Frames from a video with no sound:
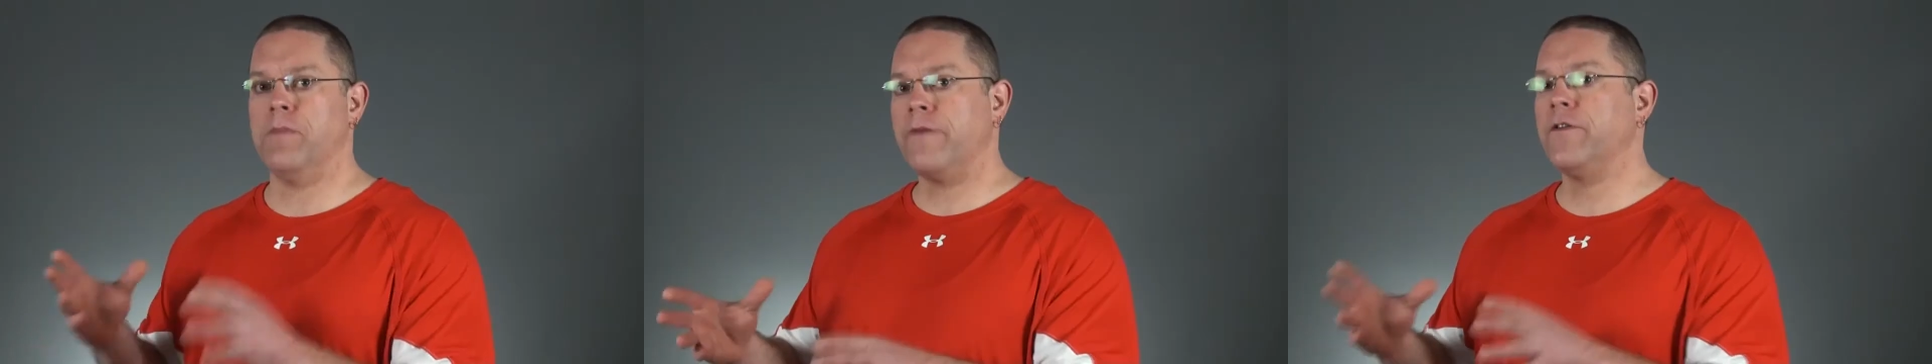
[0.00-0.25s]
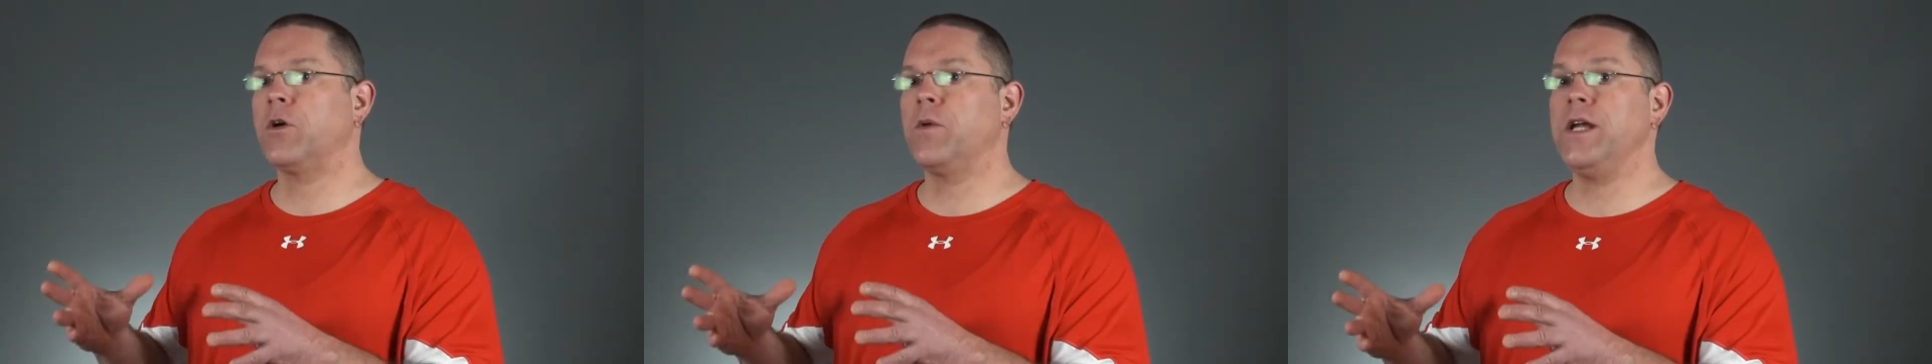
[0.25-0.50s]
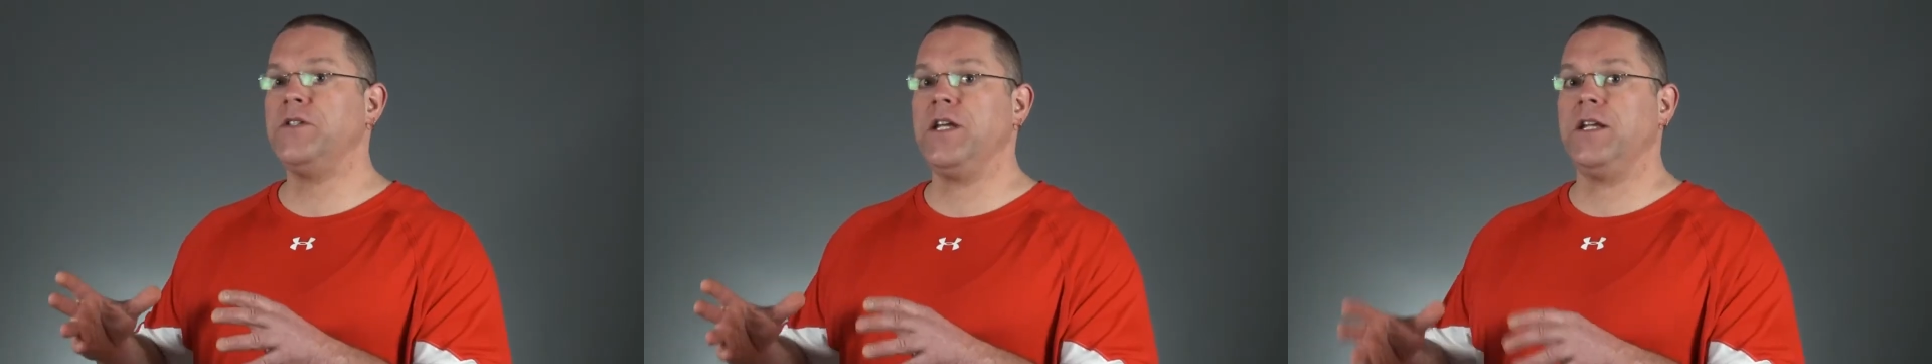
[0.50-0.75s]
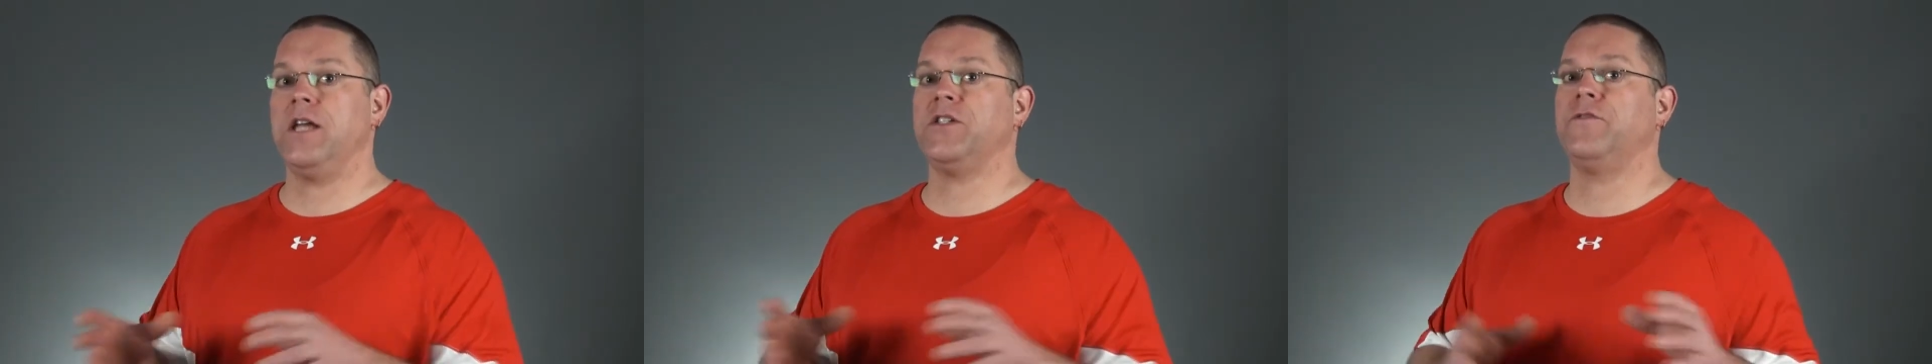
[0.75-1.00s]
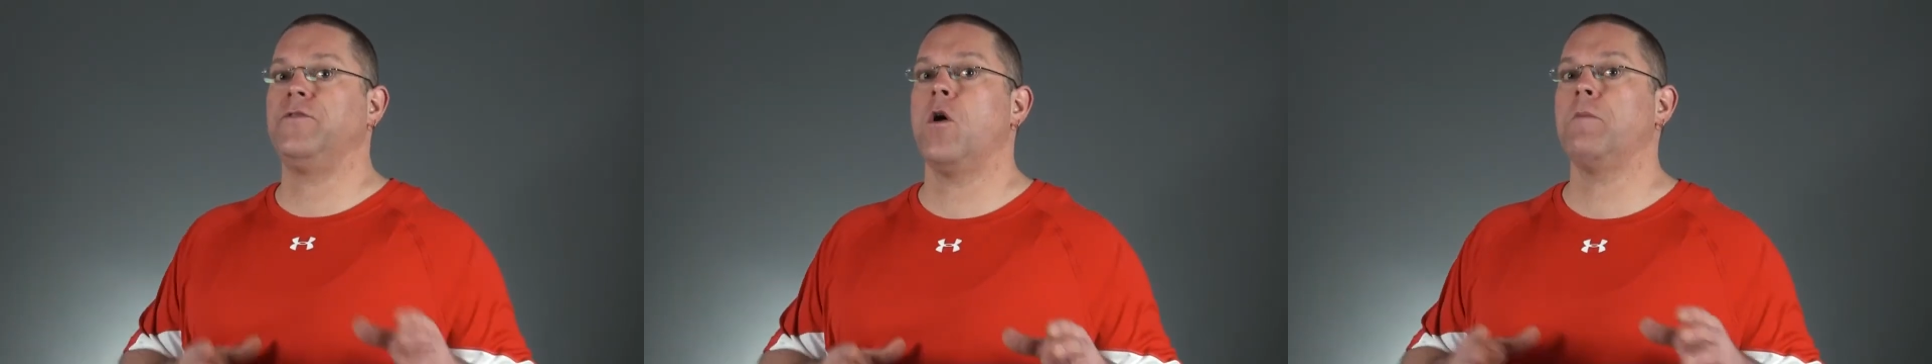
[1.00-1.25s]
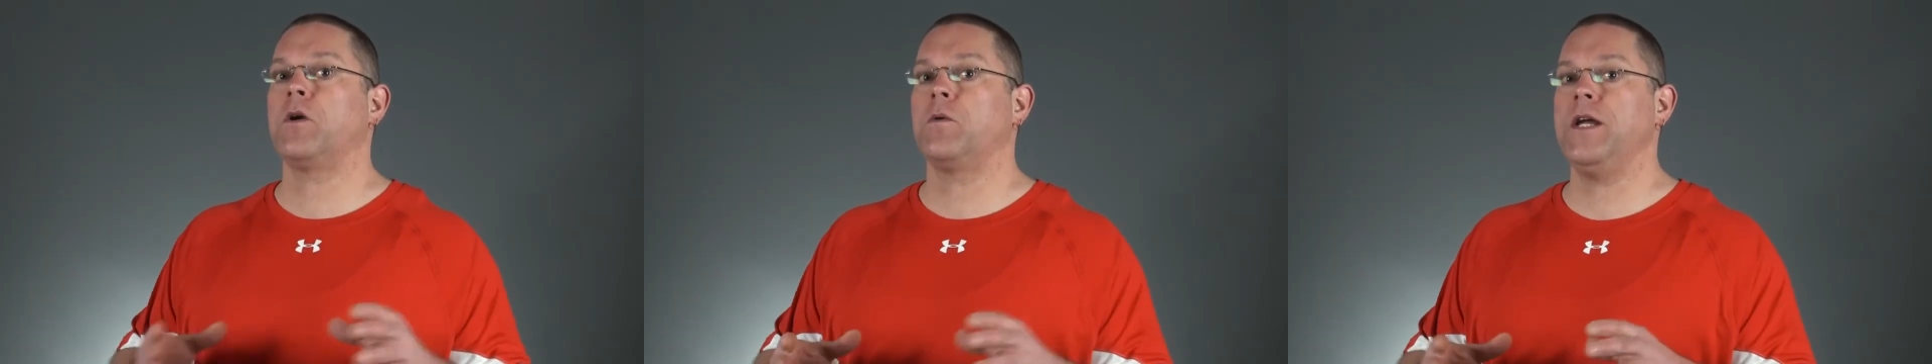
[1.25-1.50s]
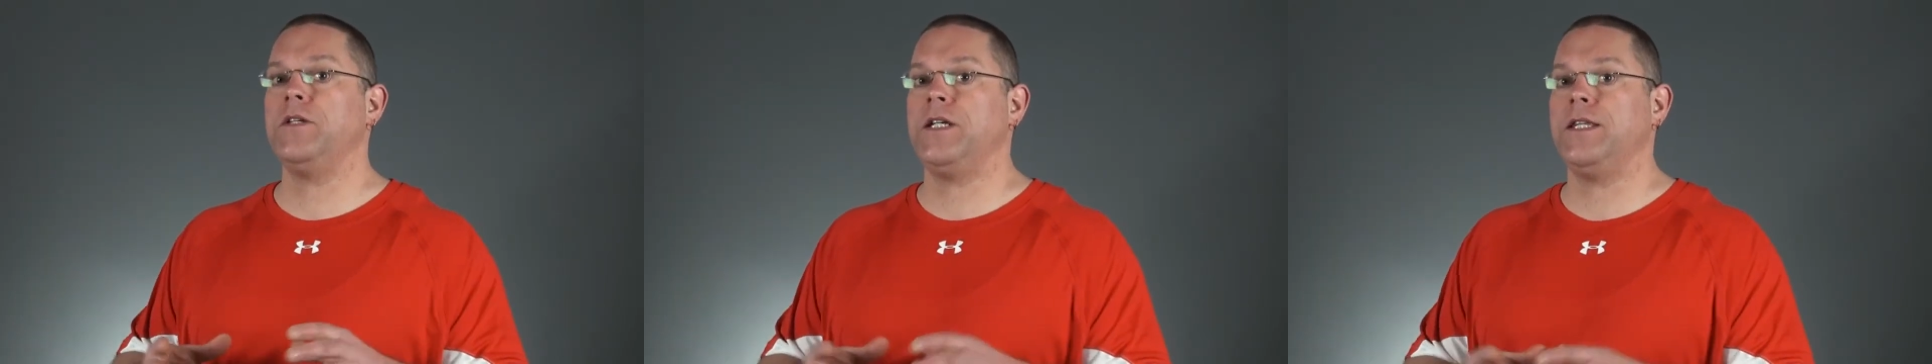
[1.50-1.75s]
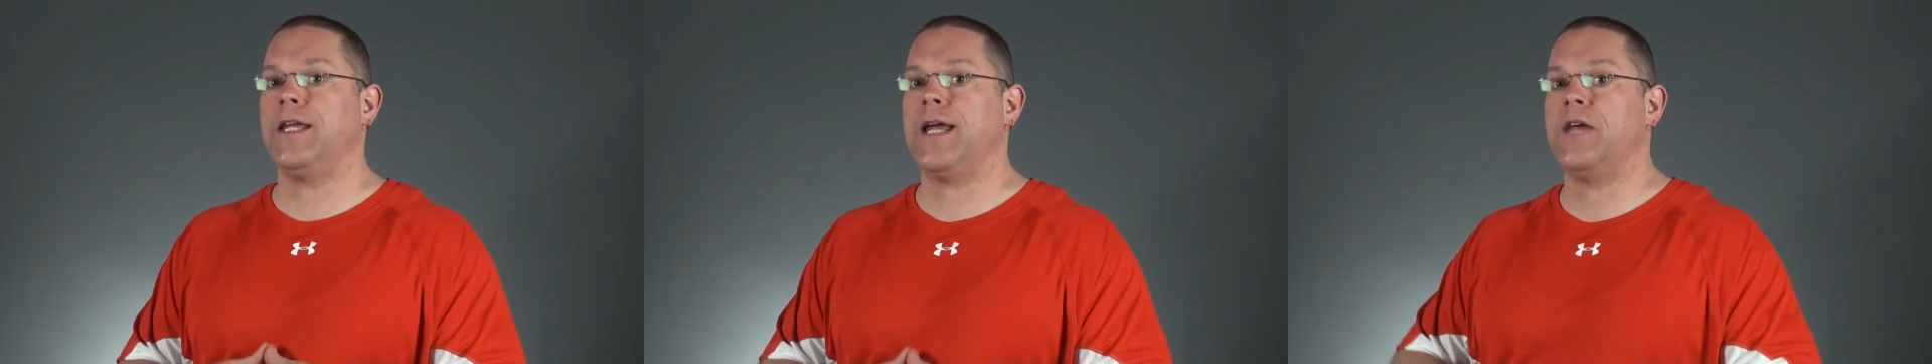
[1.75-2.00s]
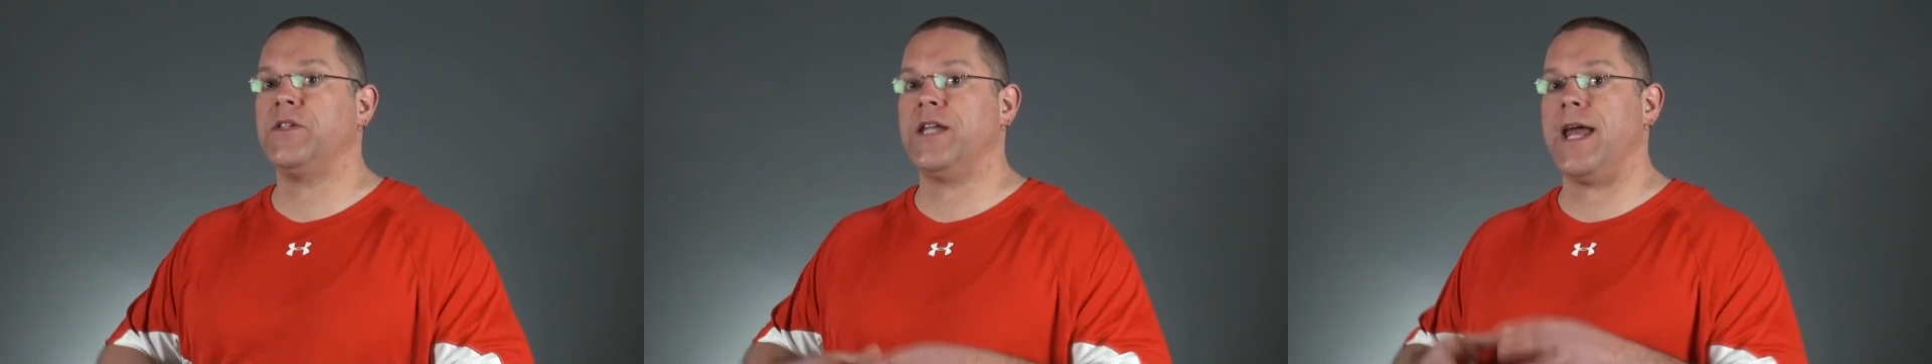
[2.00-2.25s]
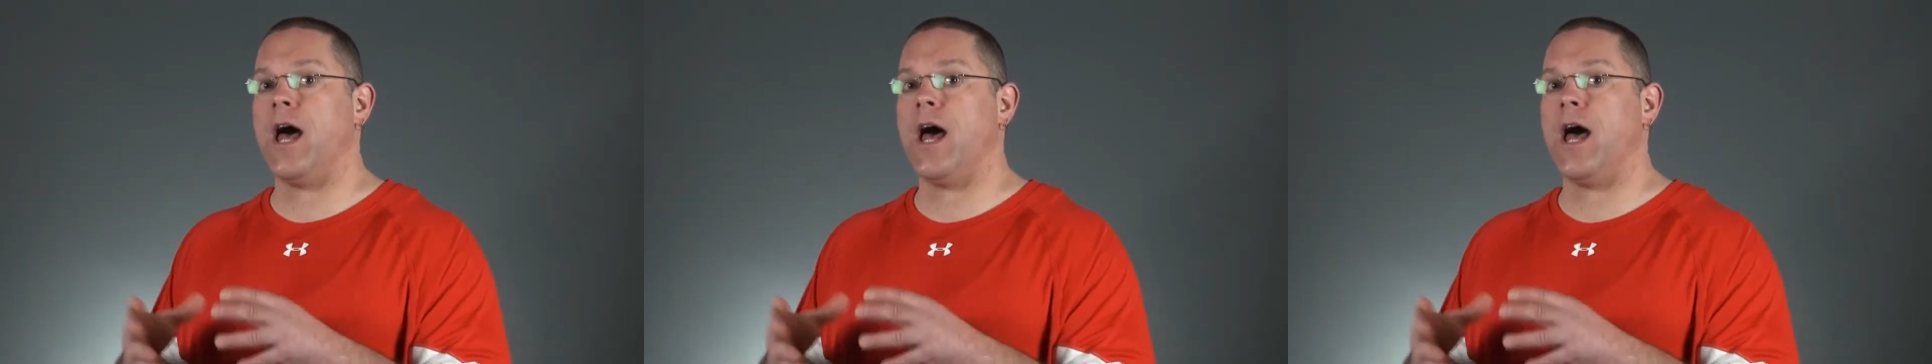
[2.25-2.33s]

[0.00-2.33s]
Buffered creatine is a form of creatine that has an